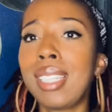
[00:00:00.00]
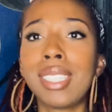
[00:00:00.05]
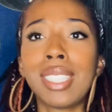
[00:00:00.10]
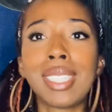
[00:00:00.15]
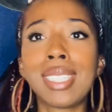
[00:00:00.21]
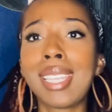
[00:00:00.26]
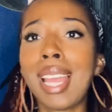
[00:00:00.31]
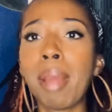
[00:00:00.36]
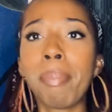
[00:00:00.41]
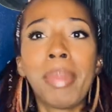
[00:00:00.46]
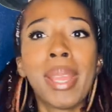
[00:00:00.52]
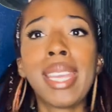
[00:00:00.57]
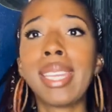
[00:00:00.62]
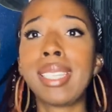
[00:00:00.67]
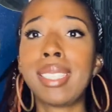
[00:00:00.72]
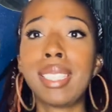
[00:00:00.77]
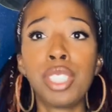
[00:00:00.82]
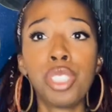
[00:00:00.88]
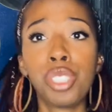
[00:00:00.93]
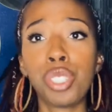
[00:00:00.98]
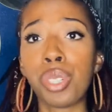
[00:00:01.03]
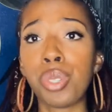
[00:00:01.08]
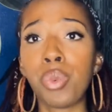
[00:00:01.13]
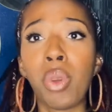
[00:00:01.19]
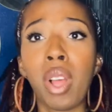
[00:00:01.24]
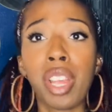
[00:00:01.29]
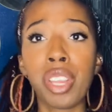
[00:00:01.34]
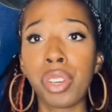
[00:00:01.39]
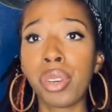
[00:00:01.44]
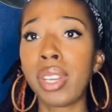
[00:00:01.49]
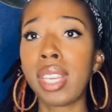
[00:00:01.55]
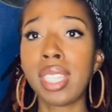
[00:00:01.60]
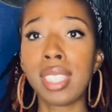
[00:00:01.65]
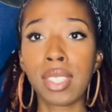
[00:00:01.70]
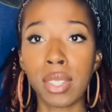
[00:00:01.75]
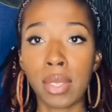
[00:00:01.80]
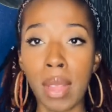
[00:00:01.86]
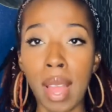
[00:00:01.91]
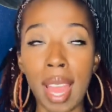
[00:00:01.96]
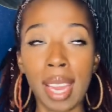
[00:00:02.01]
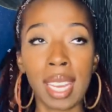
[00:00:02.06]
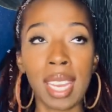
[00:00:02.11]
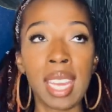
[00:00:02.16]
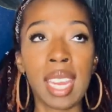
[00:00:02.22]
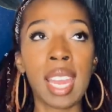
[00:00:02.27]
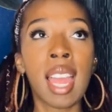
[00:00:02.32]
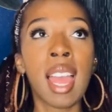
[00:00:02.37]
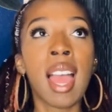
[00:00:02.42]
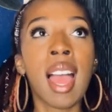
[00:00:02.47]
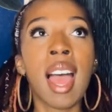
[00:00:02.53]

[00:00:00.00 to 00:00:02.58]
just not paying attention while you're interlocking.